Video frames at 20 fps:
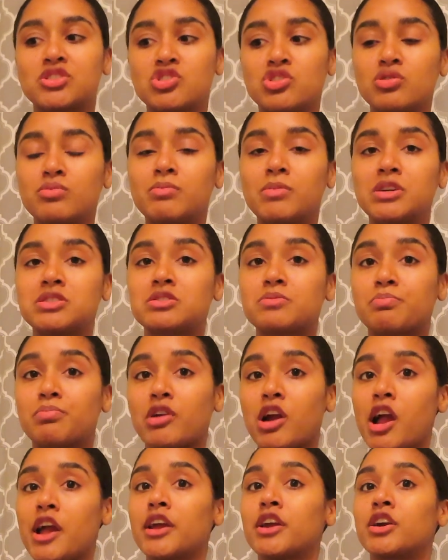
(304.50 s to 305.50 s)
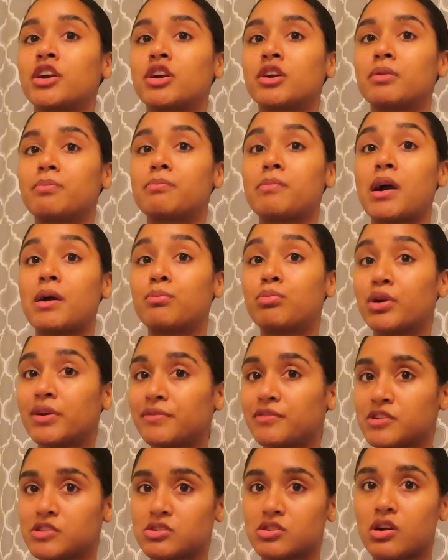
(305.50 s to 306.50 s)
2 months prior, my
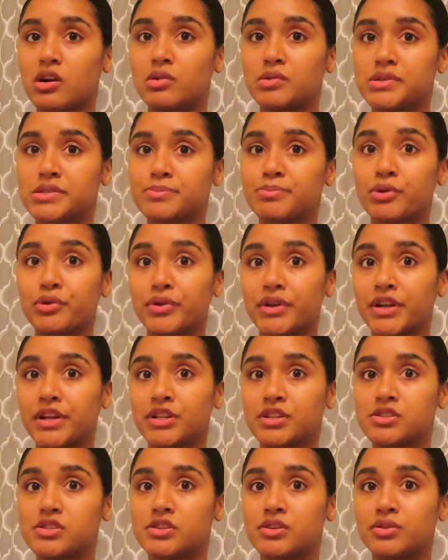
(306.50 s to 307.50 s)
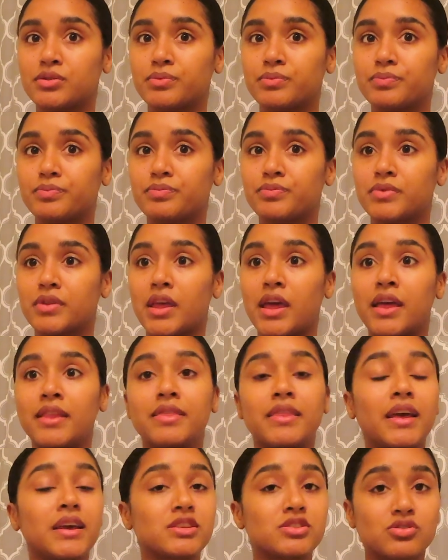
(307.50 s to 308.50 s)
boyfriend's car was broken into.
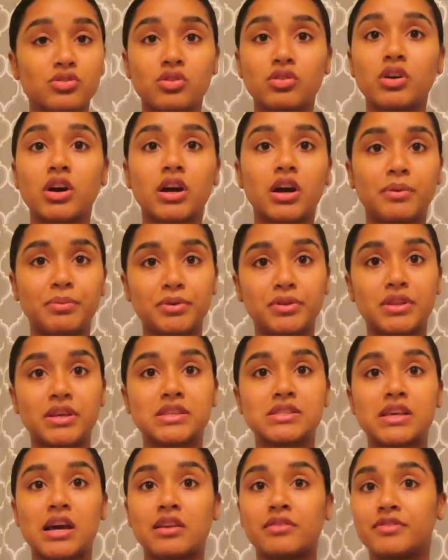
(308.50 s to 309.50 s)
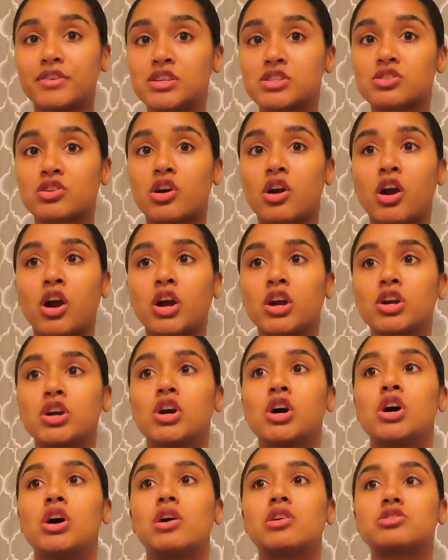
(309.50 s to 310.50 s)
And they stole a couple things out of his car.
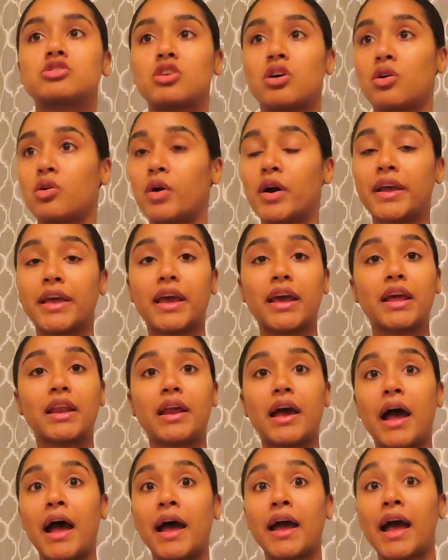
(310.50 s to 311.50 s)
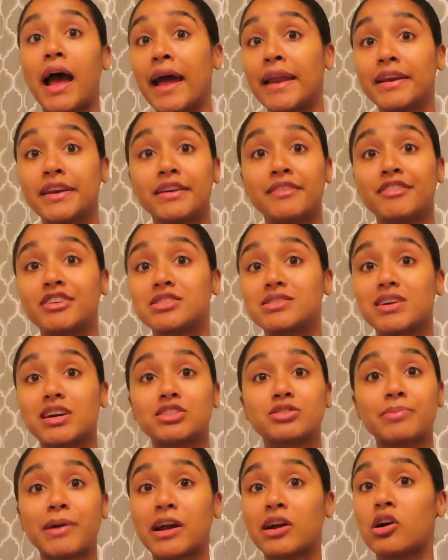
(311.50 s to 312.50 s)
So again, I didn't even
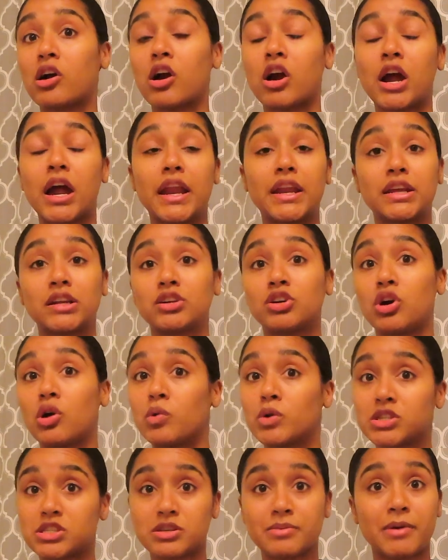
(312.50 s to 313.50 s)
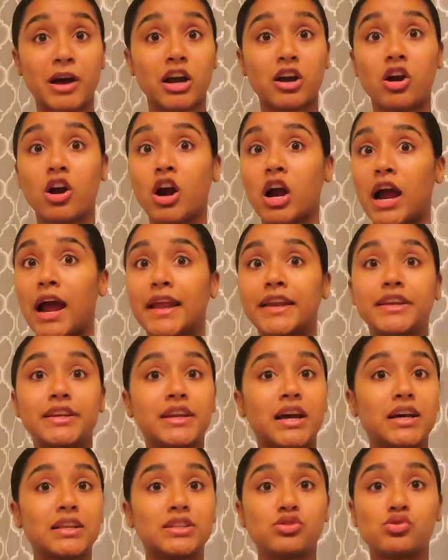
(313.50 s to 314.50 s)
touch my car. I didn't go into my car. I did
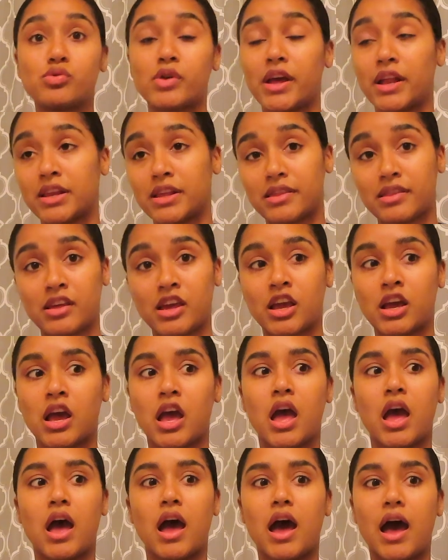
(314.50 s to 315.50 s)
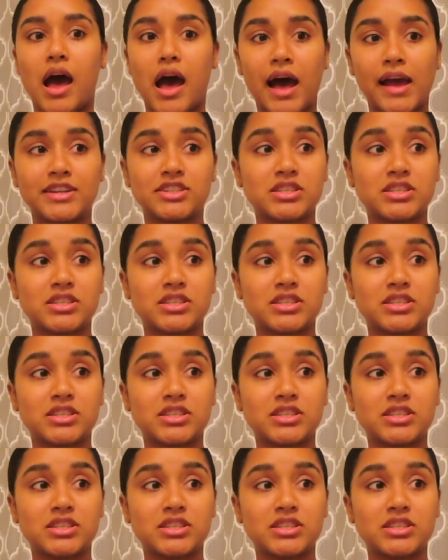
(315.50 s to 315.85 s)
not do anything. I